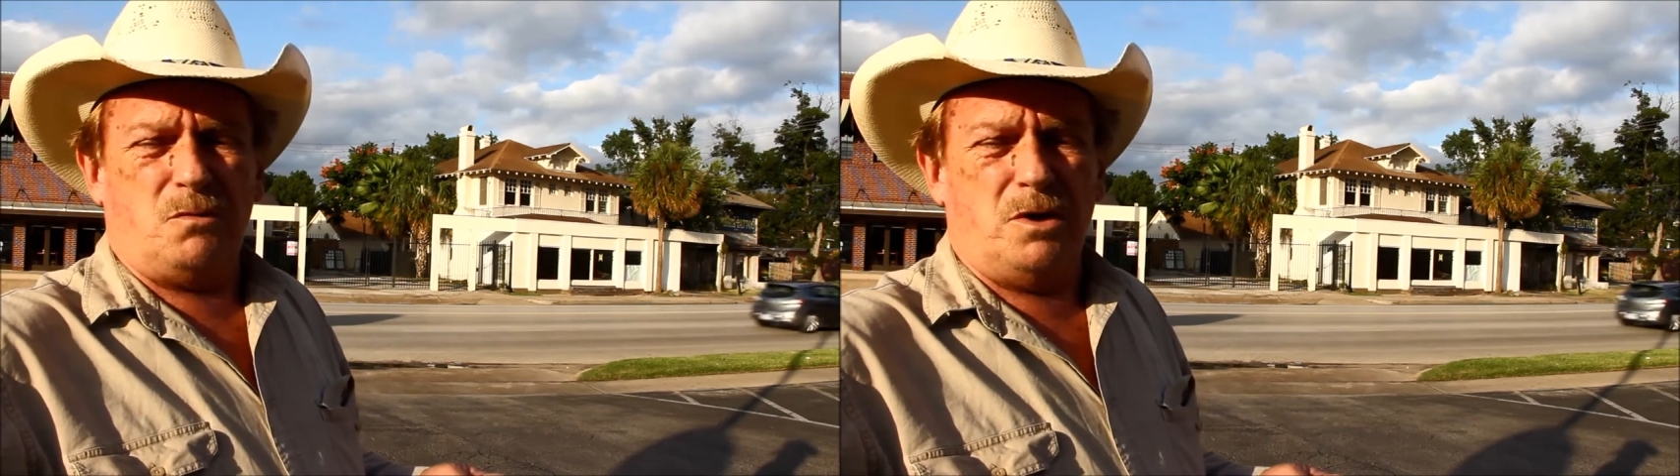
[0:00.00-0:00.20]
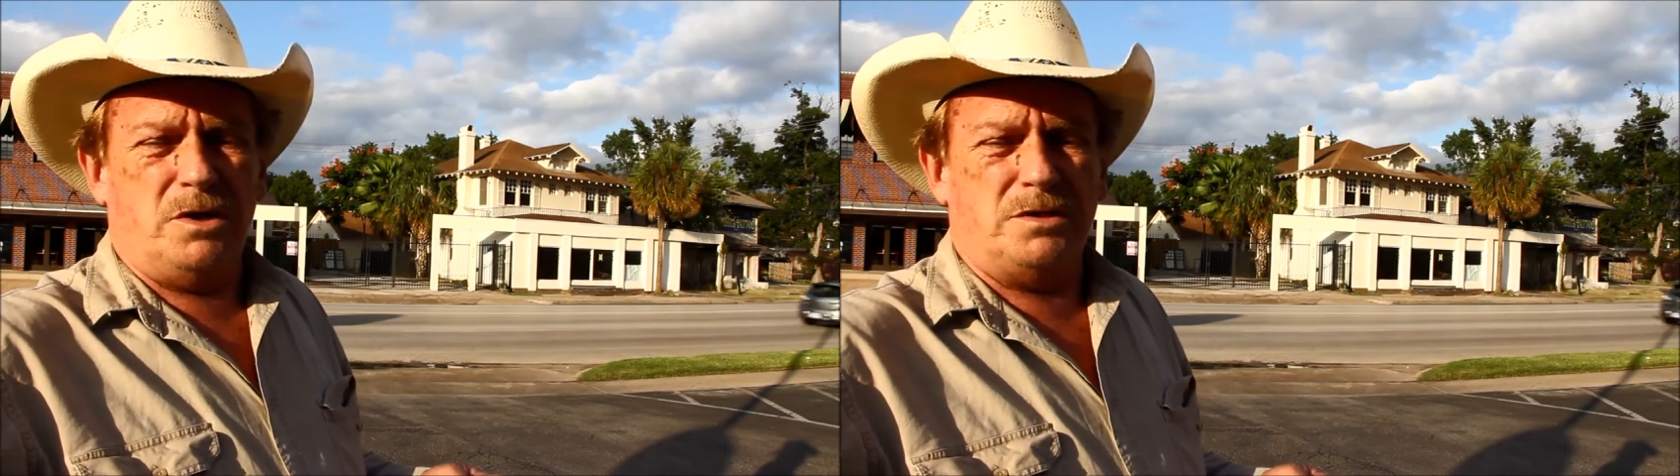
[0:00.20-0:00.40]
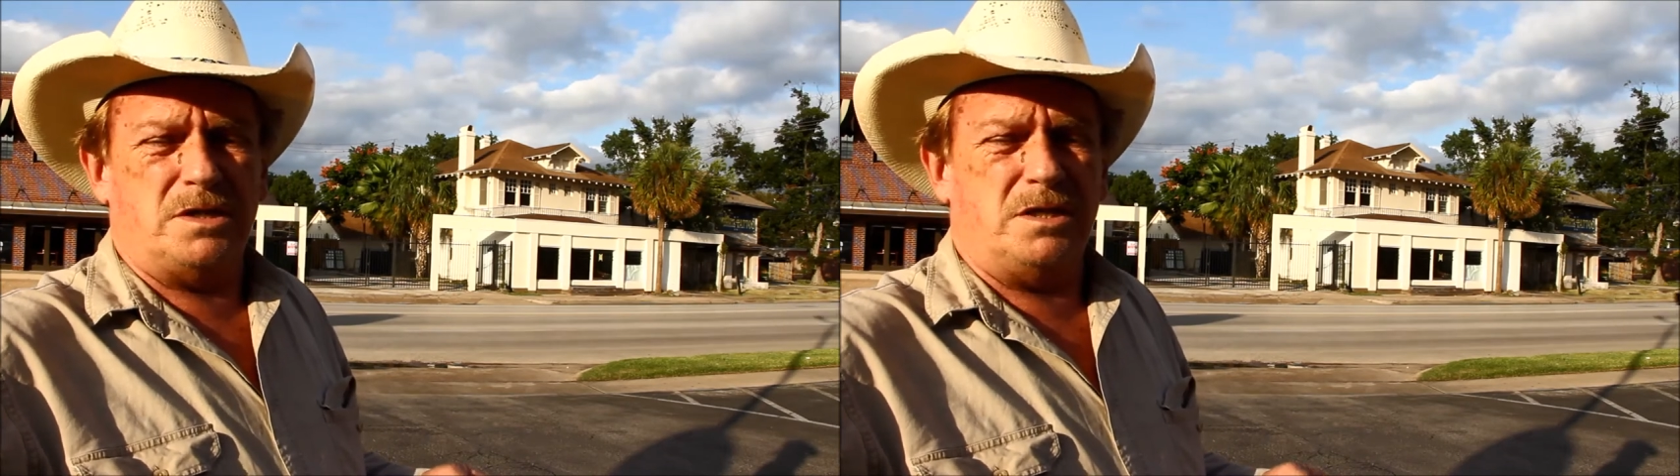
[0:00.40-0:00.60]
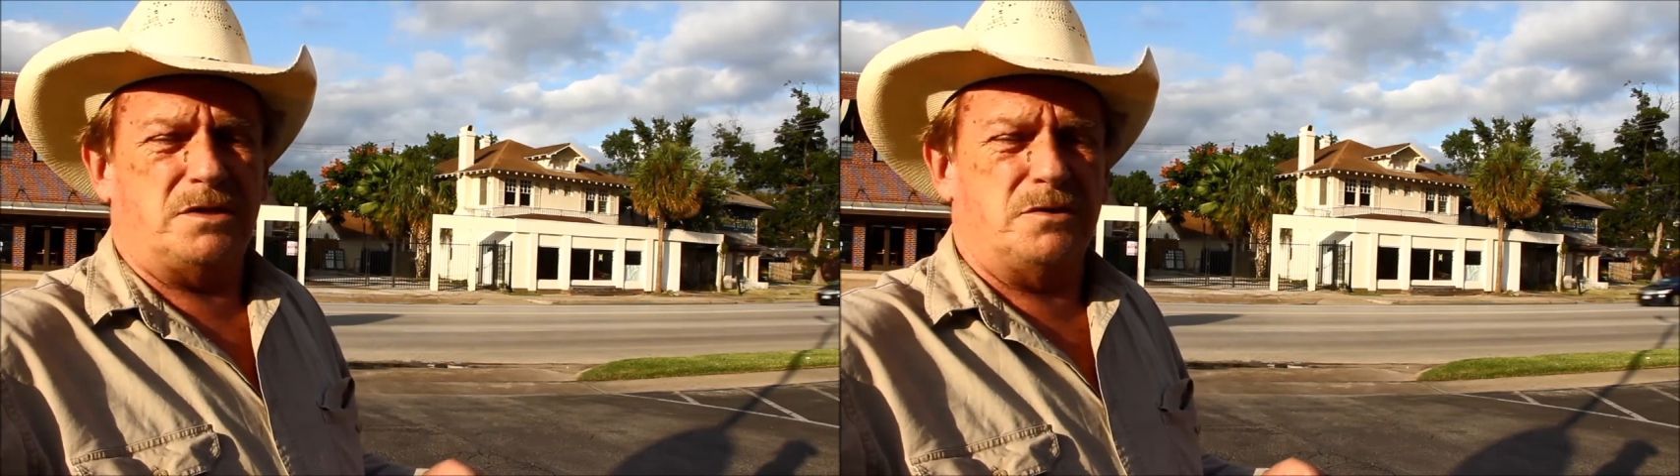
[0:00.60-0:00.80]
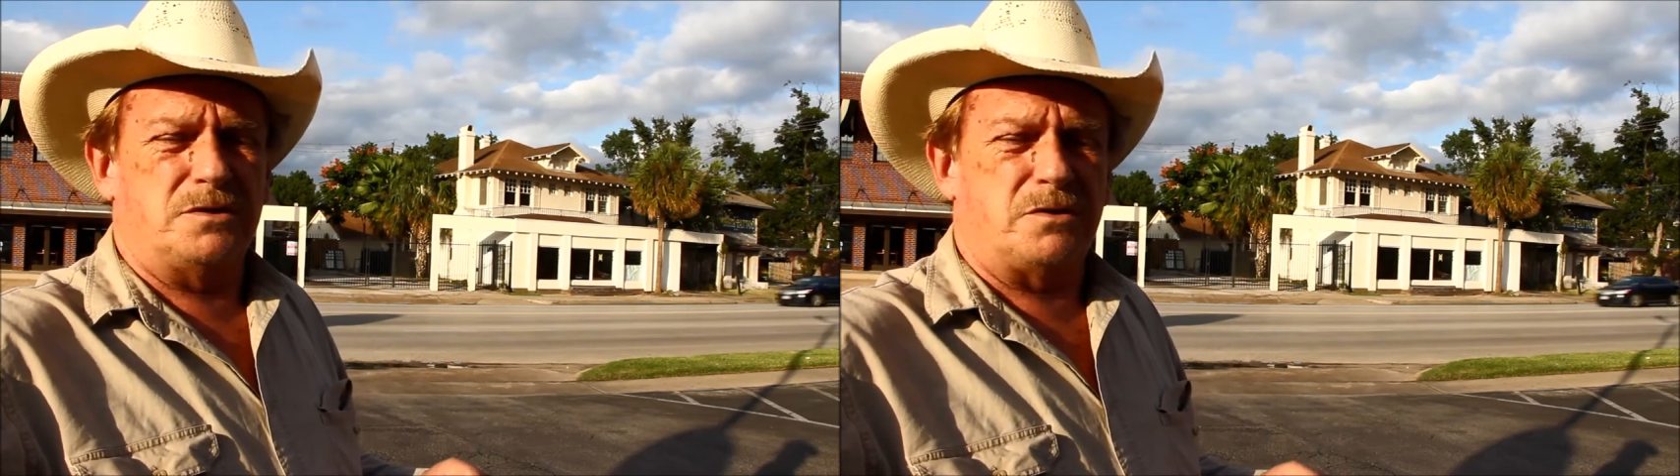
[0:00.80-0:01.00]
runs and
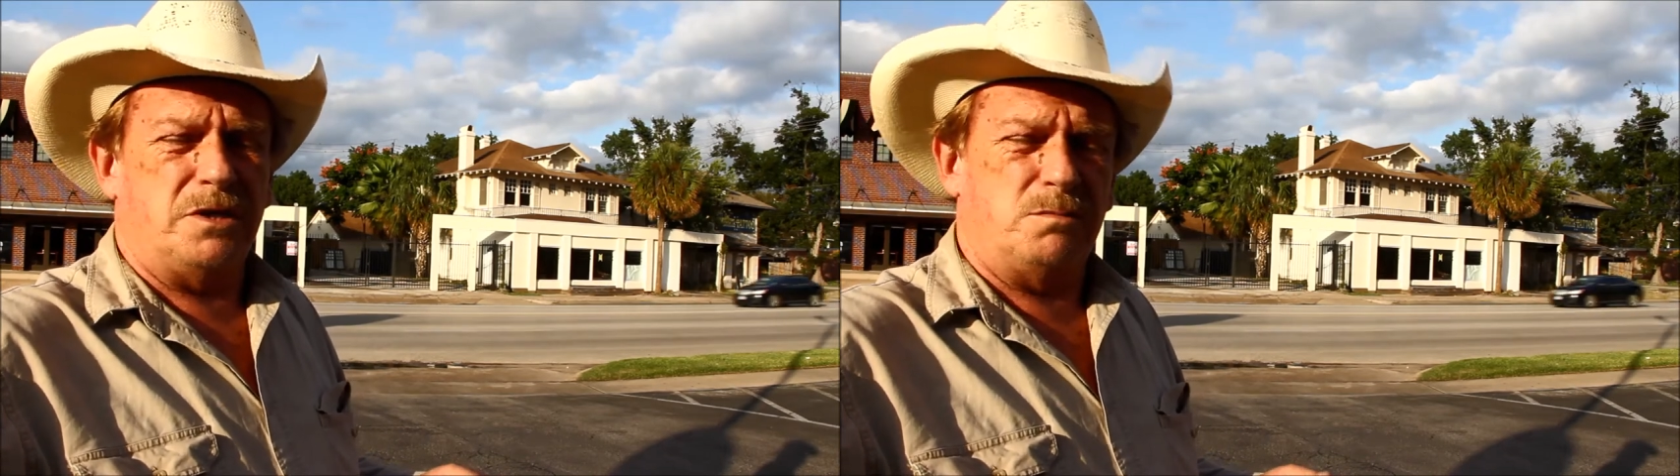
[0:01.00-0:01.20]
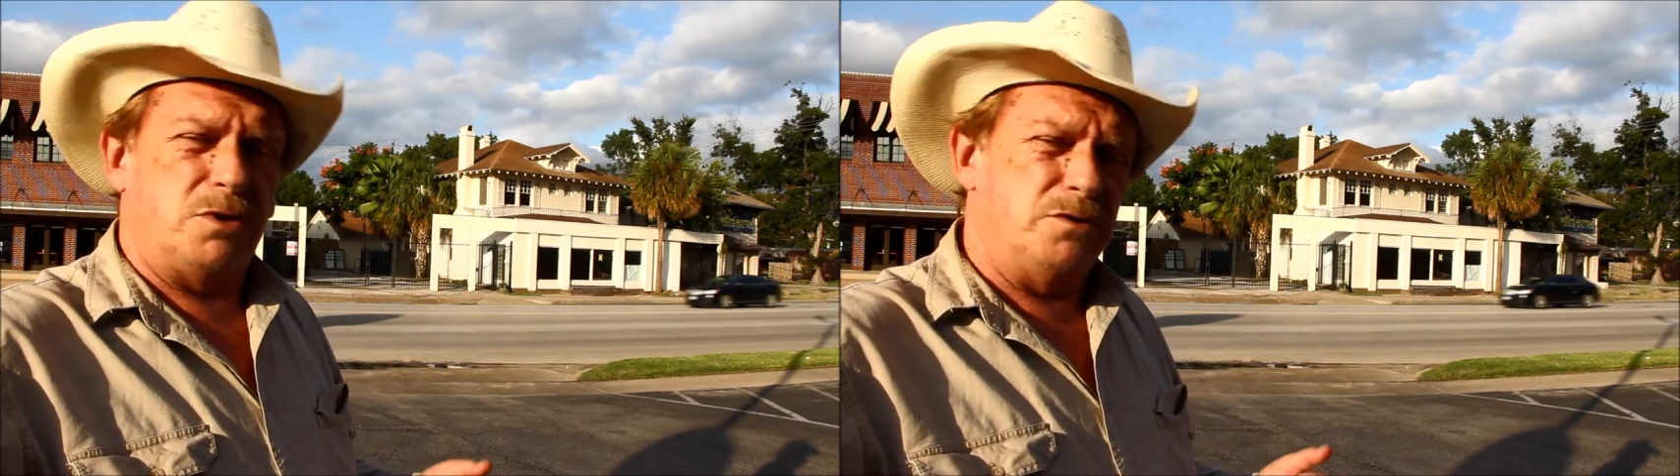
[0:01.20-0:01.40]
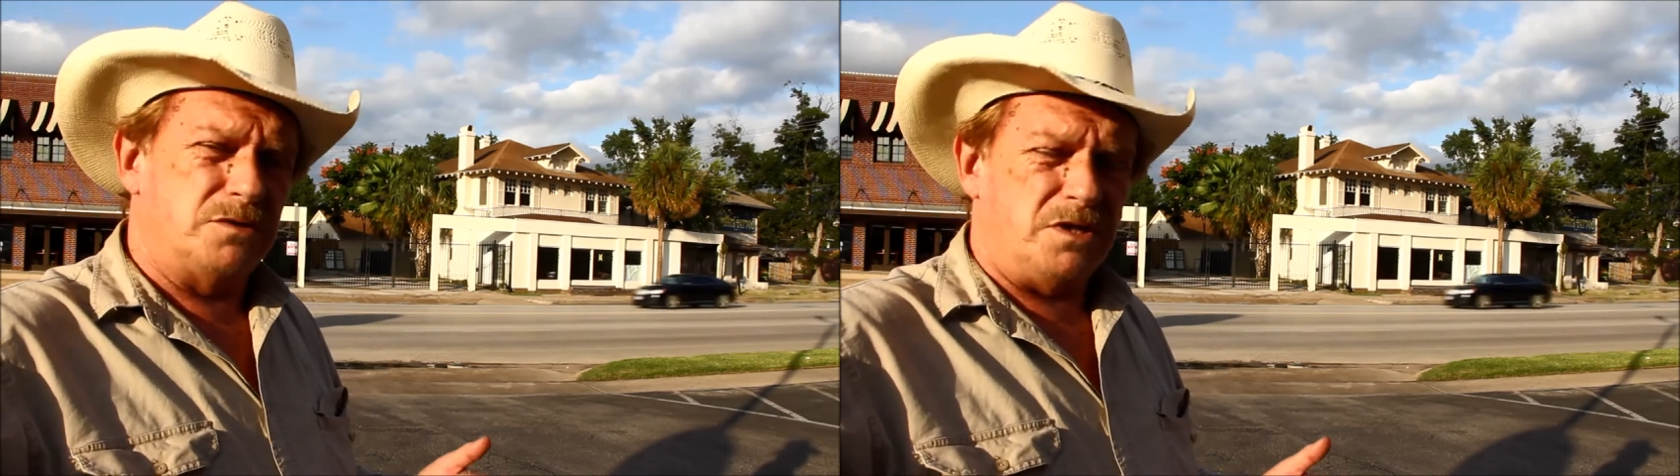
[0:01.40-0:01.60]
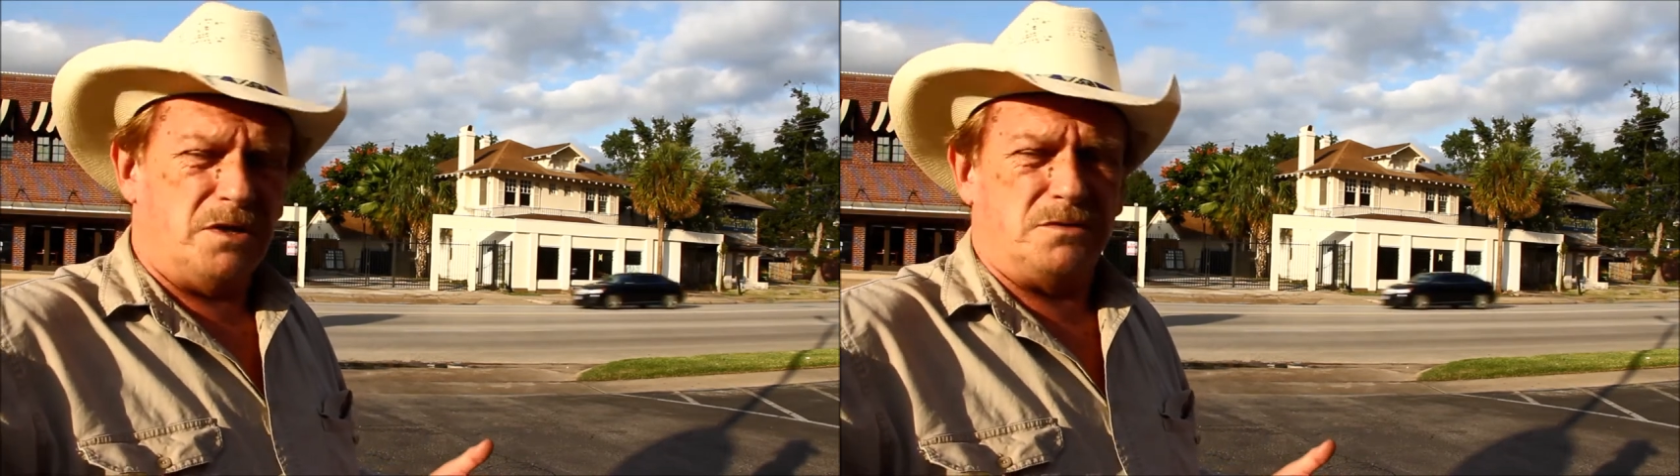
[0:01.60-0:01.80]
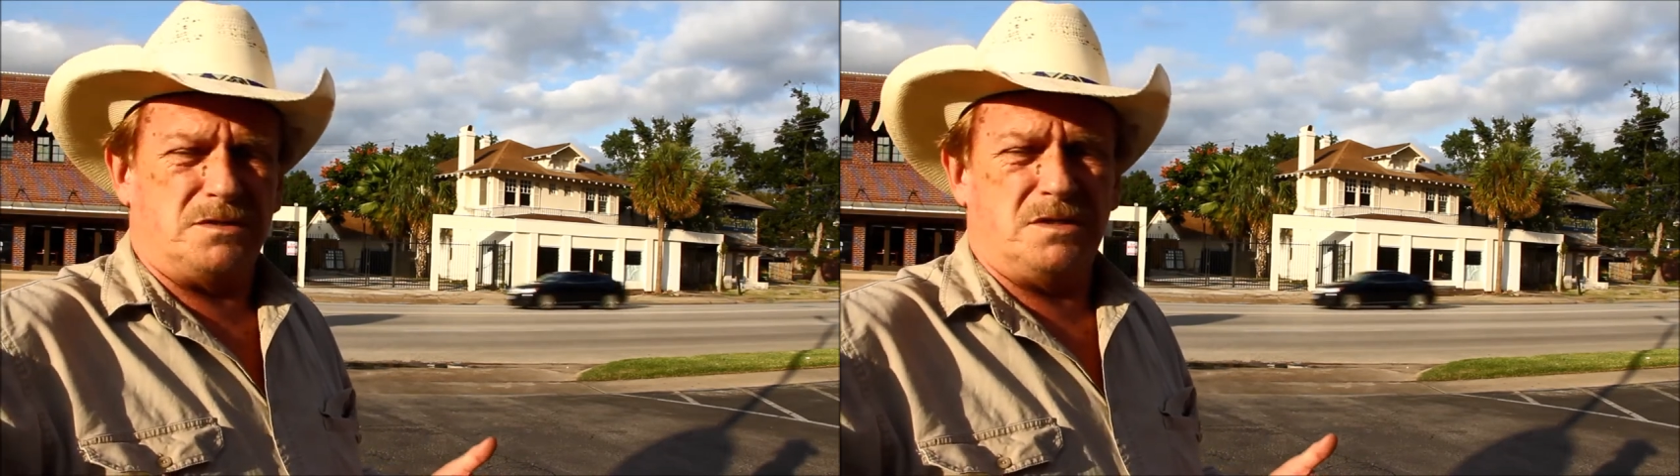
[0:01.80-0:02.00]
two string blues
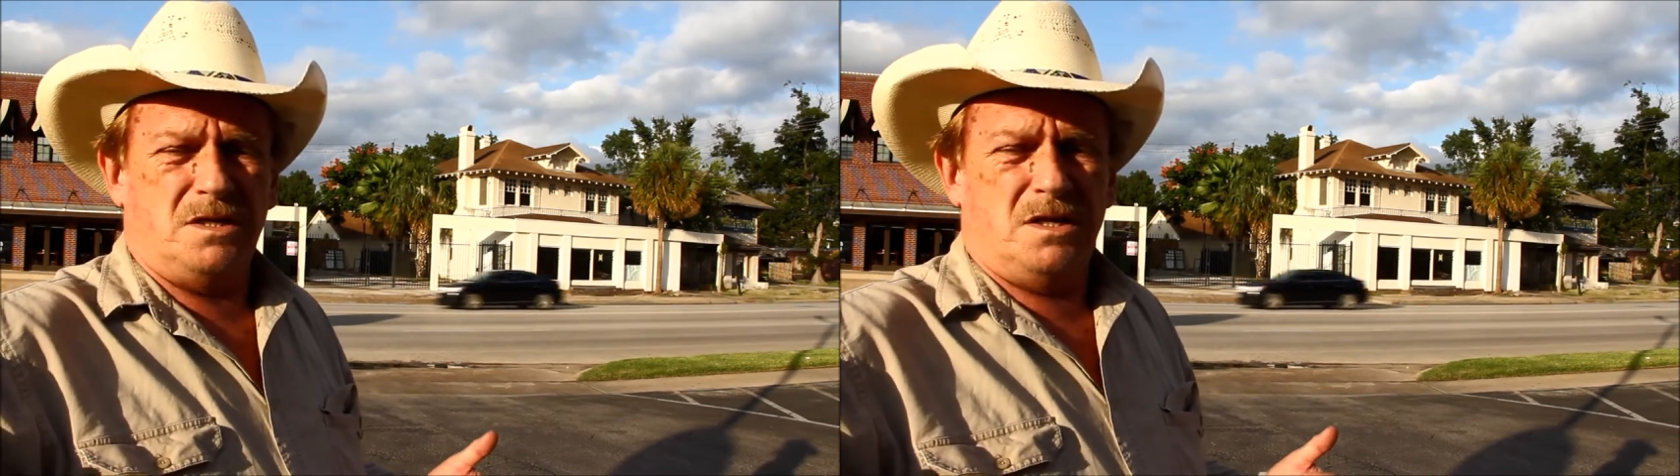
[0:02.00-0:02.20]
notes